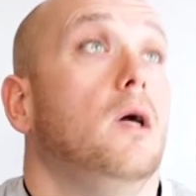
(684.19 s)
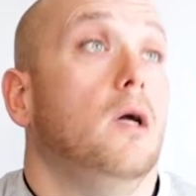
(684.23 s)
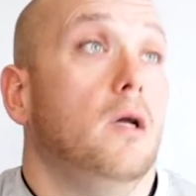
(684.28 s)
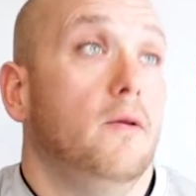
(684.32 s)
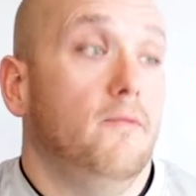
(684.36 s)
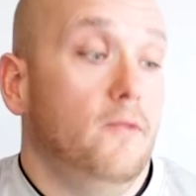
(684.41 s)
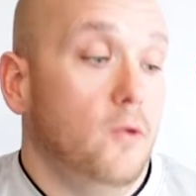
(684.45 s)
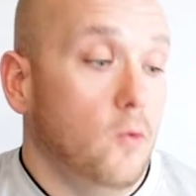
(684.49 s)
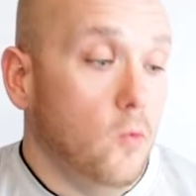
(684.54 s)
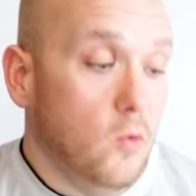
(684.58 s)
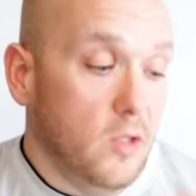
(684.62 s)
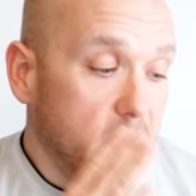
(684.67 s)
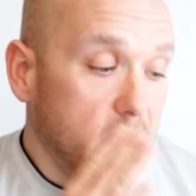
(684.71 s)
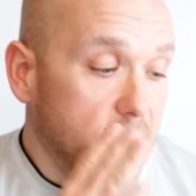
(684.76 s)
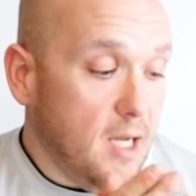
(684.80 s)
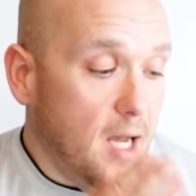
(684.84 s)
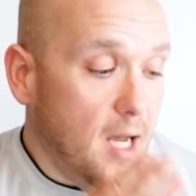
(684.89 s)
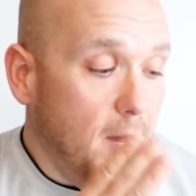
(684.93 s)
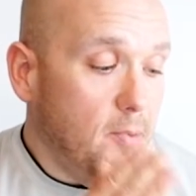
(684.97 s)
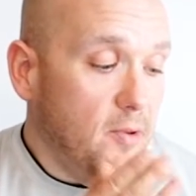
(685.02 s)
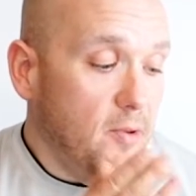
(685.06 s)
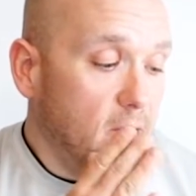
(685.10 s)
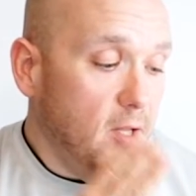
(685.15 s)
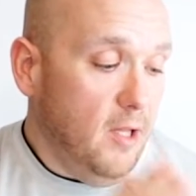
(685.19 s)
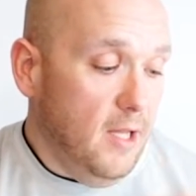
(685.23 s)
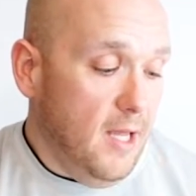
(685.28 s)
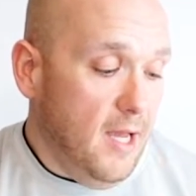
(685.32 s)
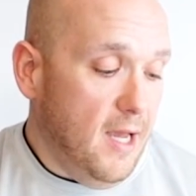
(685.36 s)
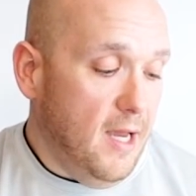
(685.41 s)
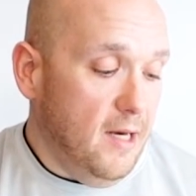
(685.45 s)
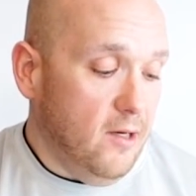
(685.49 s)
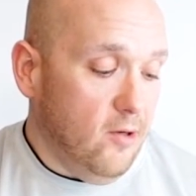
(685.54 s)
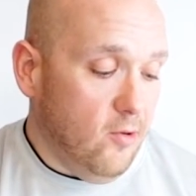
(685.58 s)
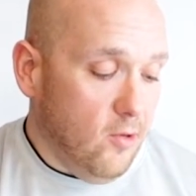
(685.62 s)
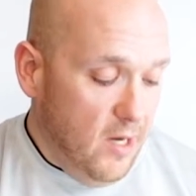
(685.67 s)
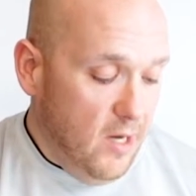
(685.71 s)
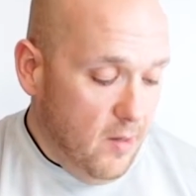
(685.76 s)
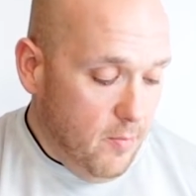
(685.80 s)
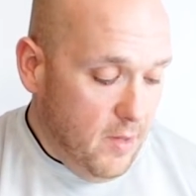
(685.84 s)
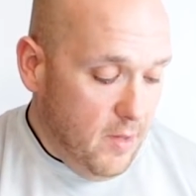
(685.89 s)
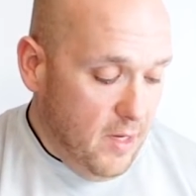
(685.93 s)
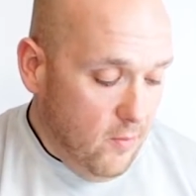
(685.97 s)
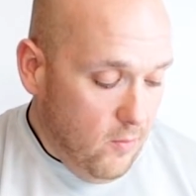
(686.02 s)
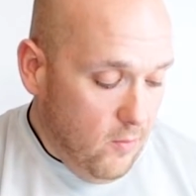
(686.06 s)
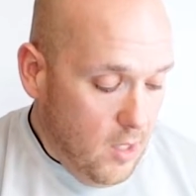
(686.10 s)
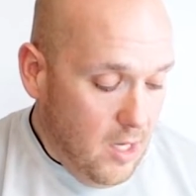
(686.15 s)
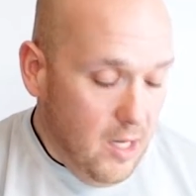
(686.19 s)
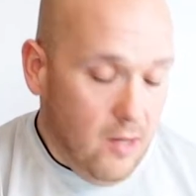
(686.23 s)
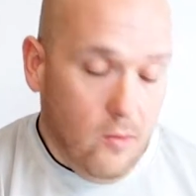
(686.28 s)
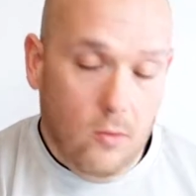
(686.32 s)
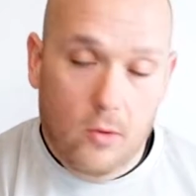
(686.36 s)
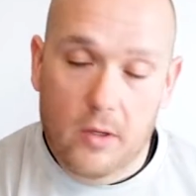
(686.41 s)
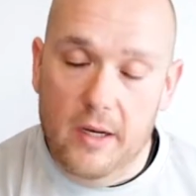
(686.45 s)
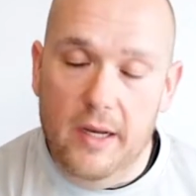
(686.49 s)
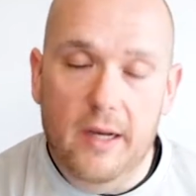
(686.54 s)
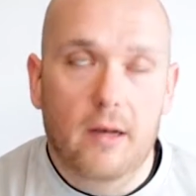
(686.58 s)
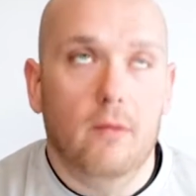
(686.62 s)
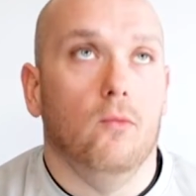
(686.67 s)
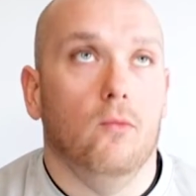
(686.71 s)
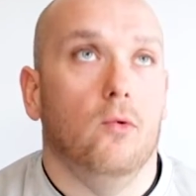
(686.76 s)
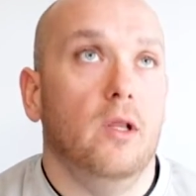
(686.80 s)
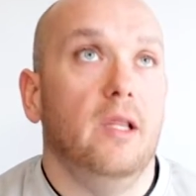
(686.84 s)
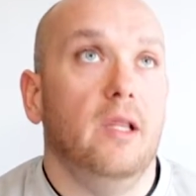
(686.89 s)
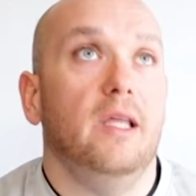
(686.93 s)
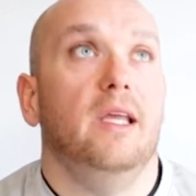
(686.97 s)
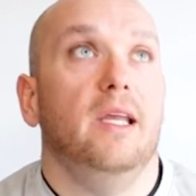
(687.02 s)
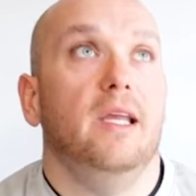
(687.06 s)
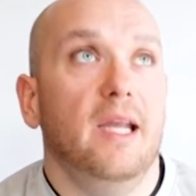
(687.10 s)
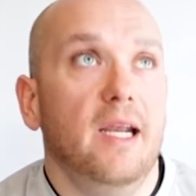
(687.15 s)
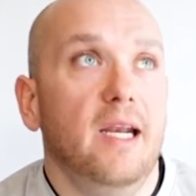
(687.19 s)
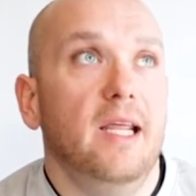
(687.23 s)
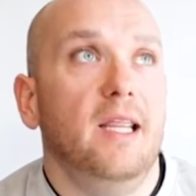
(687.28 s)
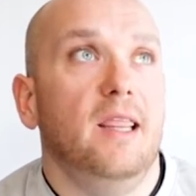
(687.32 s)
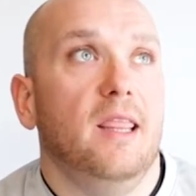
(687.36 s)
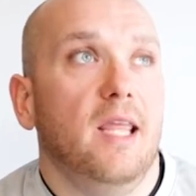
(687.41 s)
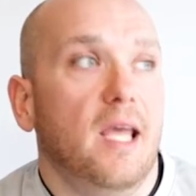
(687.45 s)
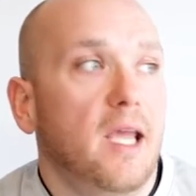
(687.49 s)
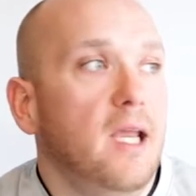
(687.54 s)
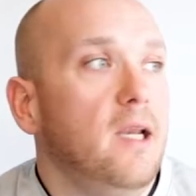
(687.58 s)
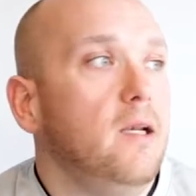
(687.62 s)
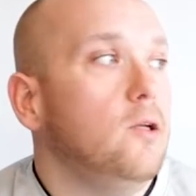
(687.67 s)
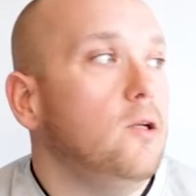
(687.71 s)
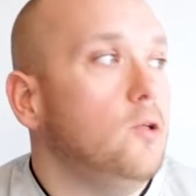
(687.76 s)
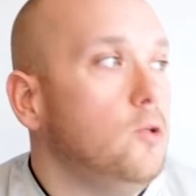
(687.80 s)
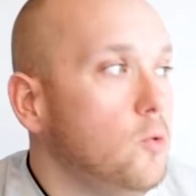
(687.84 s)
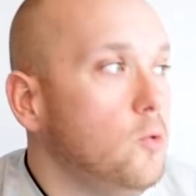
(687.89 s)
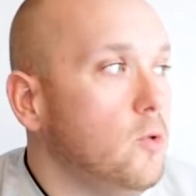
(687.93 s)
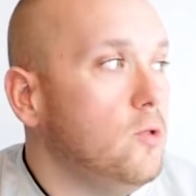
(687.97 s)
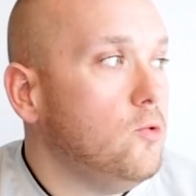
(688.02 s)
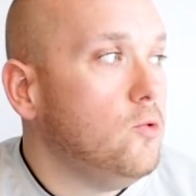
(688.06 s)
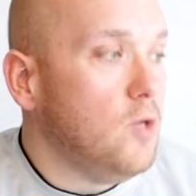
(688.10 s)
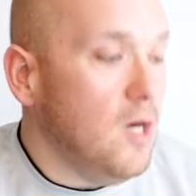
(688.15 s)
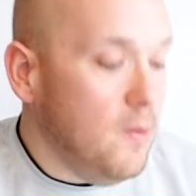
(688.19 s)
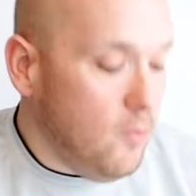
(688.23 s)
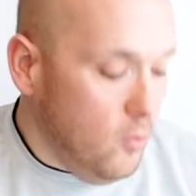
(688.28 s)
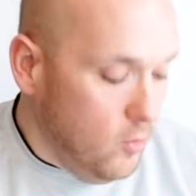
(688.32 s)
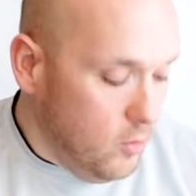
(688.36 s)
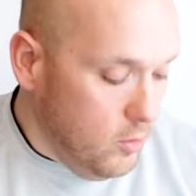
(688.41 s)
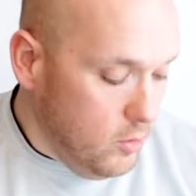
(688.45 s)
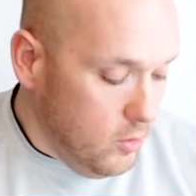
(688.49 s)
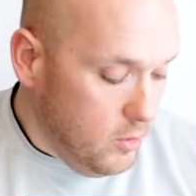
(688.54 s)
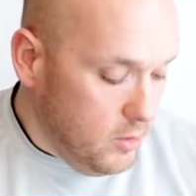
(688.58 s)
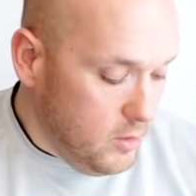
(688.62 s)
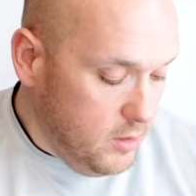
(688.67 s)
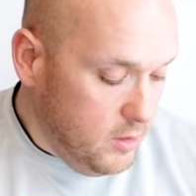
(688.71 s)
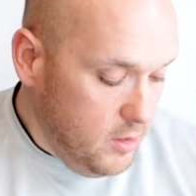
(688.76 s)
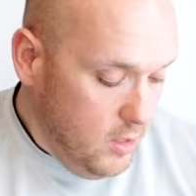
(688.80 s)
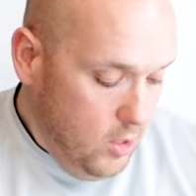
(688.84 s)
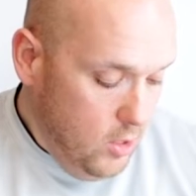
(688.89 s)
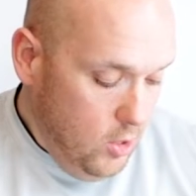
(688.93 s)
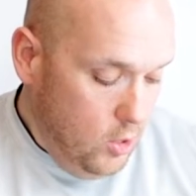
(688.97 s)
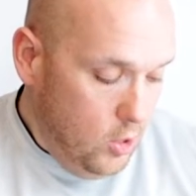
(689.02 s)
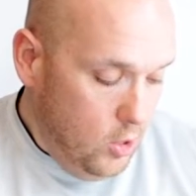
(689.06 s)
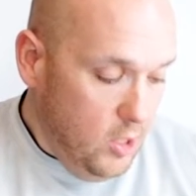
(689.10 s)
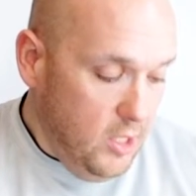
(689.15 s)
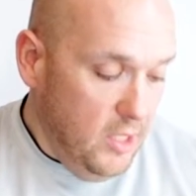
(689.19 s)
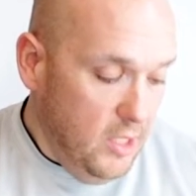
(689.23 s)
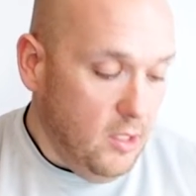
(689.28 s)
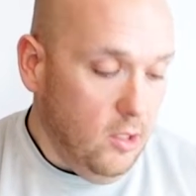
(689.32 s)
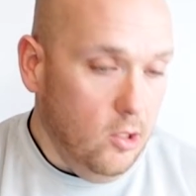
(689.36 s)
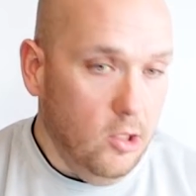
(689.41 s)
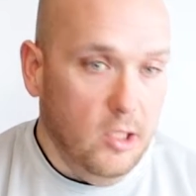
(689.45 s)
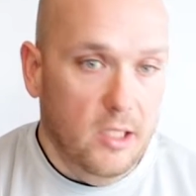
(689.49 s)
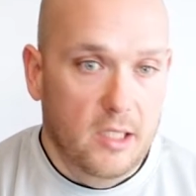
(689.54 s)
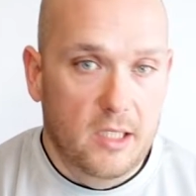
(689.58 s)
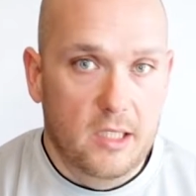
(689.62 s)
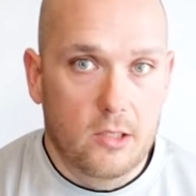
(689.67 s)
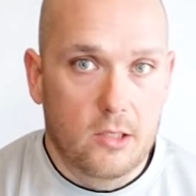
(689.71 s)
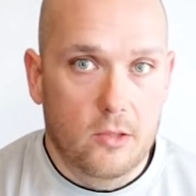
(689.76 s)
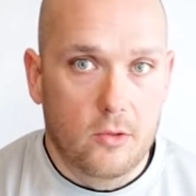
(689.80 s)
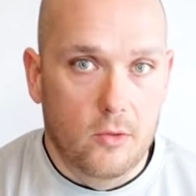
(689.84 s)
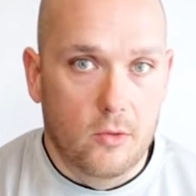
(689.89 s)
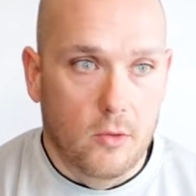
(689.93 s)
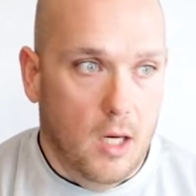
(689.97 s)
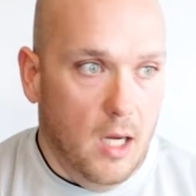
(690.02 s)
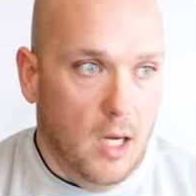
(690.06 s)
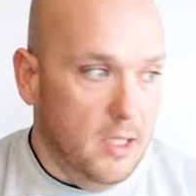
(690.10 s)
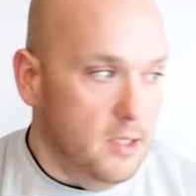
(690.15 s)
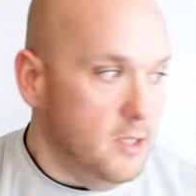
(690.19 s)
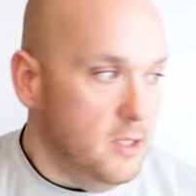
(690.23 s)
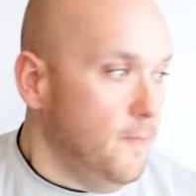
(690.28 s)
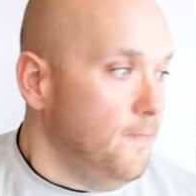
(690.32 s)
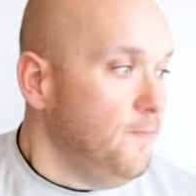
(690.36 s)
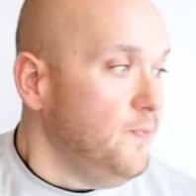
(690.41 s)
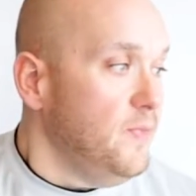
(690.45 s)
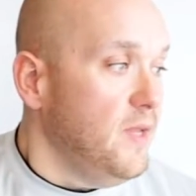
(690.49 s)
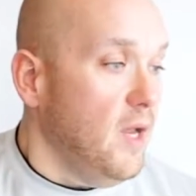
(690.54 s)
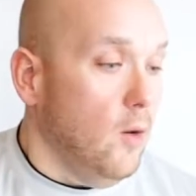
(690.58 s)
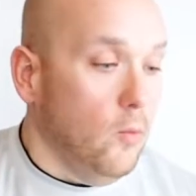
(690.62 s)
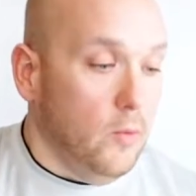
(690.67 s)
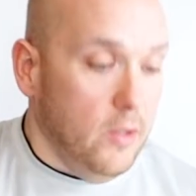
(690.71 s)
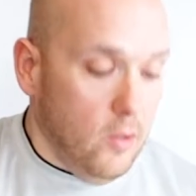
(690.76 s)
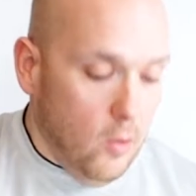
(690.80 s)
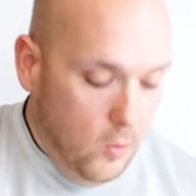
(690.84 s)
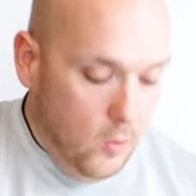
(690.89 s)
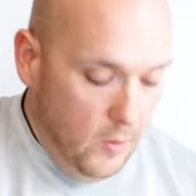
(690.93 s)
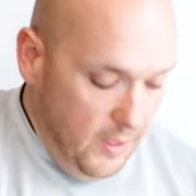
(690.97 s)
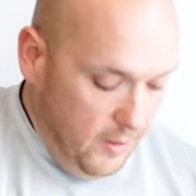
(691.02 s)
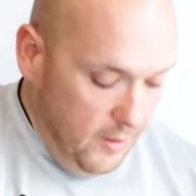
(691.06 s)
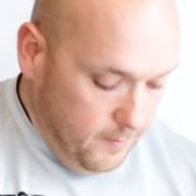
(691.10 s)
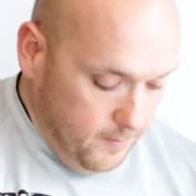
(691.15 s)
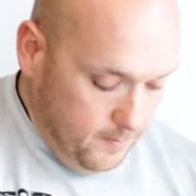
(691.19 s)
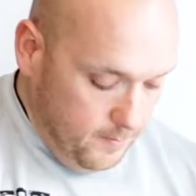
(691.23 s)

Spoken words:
If you want a top of the line crankbait rod or really anything to do with treble hooks, you need to look at these two rods. Now, real quick,